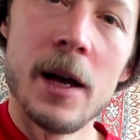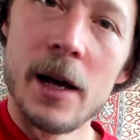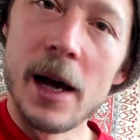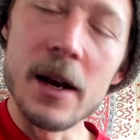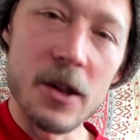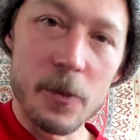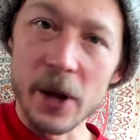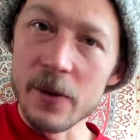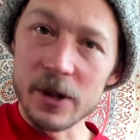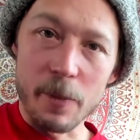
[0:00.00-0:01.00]
And he's just
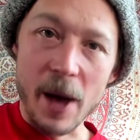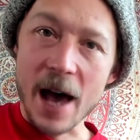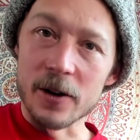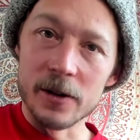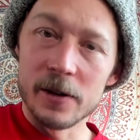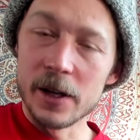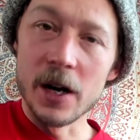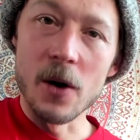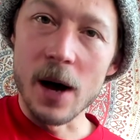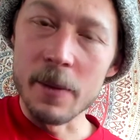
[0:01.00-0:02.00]
playing with the pattern. You
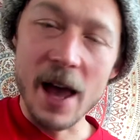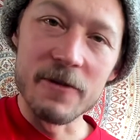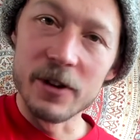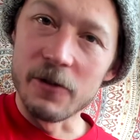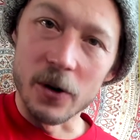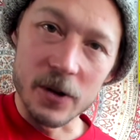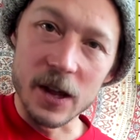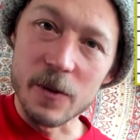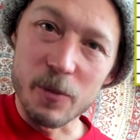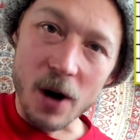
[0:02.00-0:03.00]
know, every
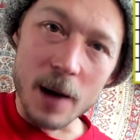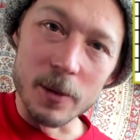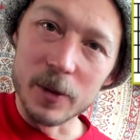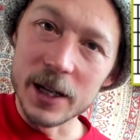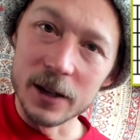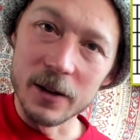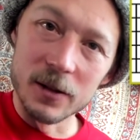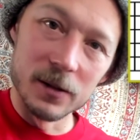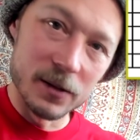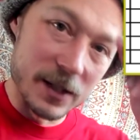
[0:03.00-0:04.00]
verse is probably a
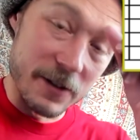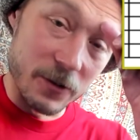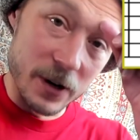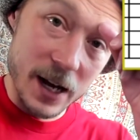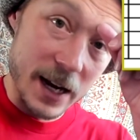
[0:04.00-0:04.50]
little different.